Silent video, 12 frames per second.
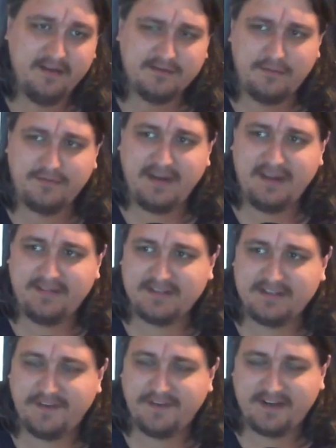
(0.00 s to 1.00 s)
Well, neither
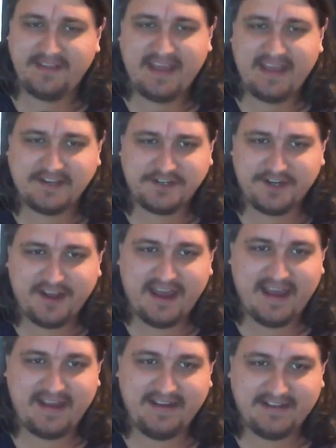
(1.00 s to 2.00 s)
does fucking the Archer
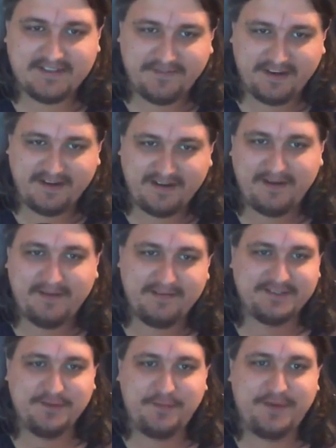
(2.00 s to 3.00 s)
guy, and he's fucking
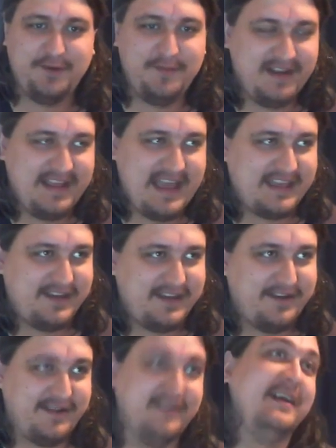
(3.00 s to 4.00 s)
superhumanly
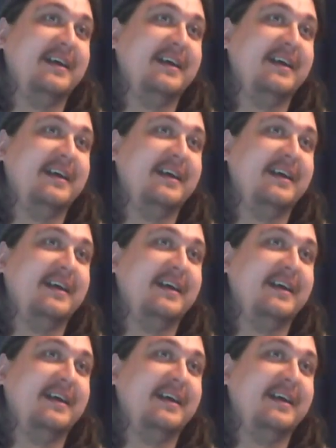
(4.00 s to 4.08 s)
accurate.